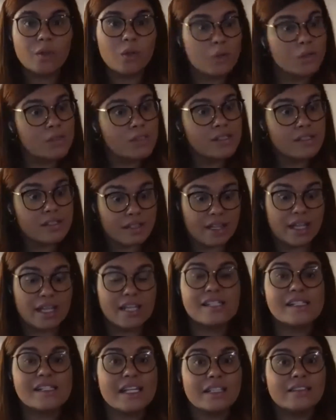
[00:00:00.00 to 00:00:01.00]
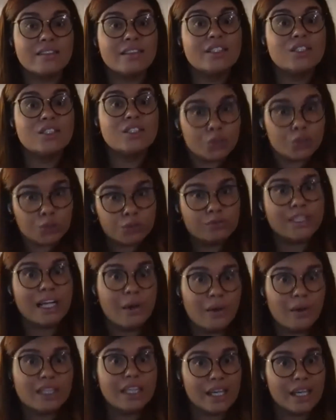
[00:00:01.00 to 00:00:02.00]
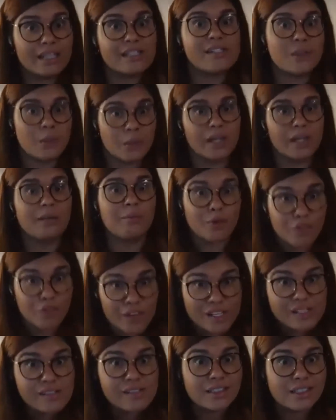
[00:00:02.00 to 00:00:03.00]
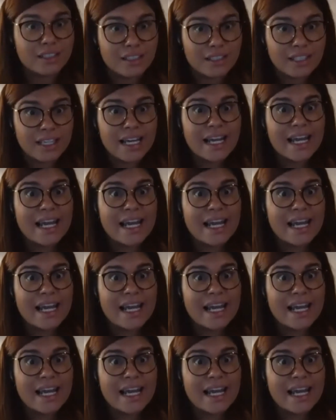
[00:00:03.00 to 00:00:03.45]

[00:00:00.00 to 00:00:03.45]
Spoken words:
good things, and nowadays you are a professor